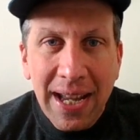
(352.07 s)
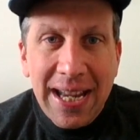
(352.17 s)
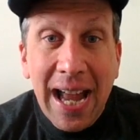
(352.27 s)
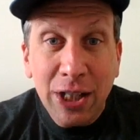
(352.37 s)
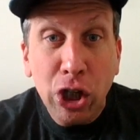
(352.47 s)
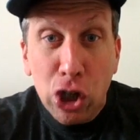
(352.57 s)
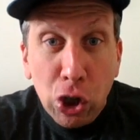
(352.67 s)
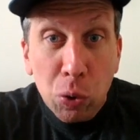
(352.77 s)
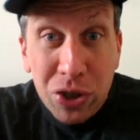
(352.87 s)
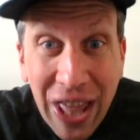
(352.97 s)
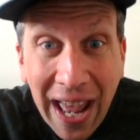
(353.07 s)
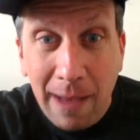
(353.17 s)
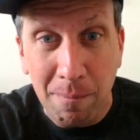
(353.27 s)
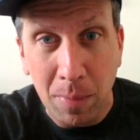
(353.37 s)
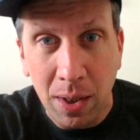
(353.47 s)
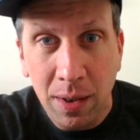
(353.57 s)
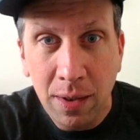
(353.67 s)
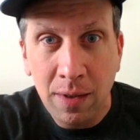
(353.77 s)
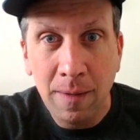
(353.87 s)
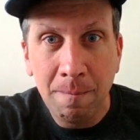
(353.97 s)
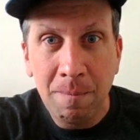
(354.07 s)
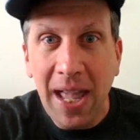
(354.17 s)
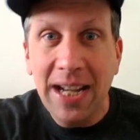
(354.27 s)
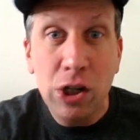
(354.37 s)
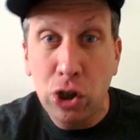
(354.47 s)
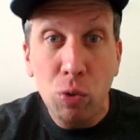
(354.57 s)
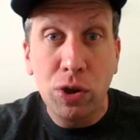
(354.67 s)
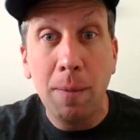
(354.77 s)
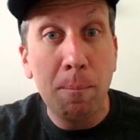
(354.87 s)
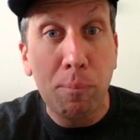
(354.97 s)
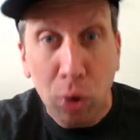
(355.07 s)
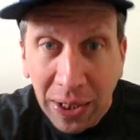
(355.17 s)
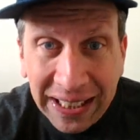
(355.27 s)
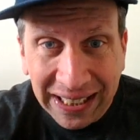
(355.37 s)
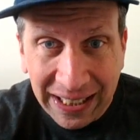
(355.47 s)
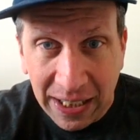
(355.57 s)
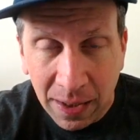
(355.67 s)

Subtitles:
He had to use them, and he's used them brilliantly.